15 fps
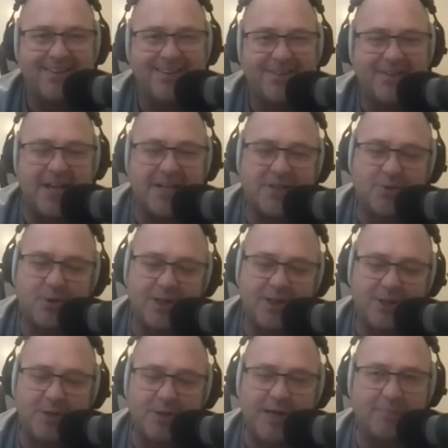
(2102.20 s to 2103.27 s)
Thanks, Will.
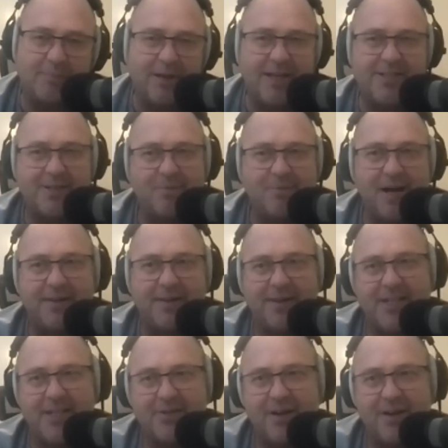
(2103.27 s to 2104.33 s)
It's been a pleasure, mate.
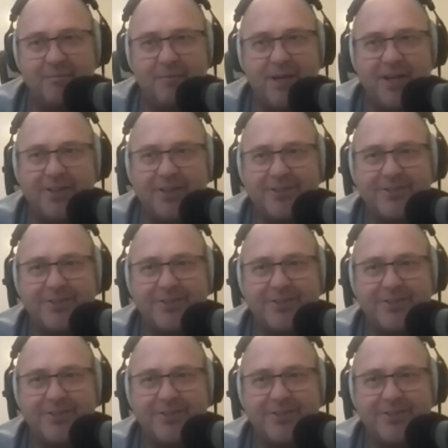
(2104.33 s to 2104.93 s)
Thanks for having me on.